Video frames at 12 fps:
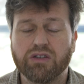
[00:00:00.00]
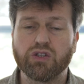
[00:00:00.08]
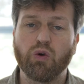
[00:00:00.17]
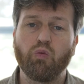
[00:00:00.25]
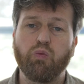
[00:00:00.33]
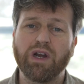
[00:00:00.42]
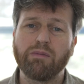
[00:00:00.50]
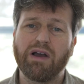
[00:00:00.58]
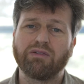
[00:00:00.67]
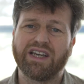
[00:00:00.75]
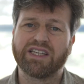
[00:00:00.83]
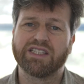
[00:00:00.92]
So what
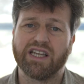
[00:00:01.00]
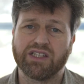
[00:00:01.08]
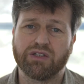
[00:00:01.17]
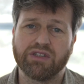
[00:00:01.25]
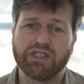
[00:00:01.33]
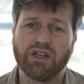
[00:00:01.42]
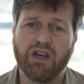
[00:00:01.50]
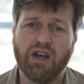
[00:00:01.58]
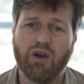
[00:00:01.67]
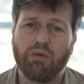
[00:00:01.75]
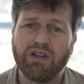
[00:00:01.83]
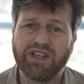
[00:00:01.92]
about accessories?
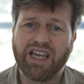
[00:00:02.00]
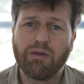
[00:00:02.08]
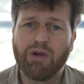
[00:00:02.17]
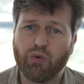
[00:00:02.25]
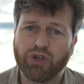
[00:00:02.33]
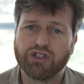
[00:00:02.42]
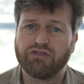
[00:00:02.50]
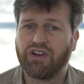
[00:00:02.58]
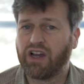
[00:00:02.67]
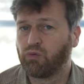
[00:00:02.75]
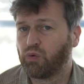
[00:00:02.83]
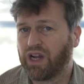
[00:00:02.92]
Well, the camera works
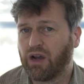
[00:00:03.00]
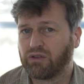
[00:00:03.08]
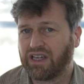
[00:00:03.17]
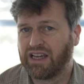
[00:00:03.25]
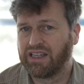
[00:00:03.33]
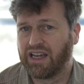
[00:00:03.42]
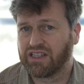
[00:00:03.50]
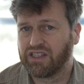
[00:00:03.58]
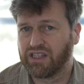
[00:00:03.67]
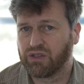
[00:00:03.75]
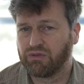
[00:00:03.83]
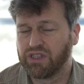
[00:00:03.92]
fine without any
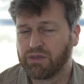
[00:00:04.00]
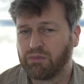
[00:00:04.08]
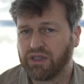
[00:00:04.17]
accessories,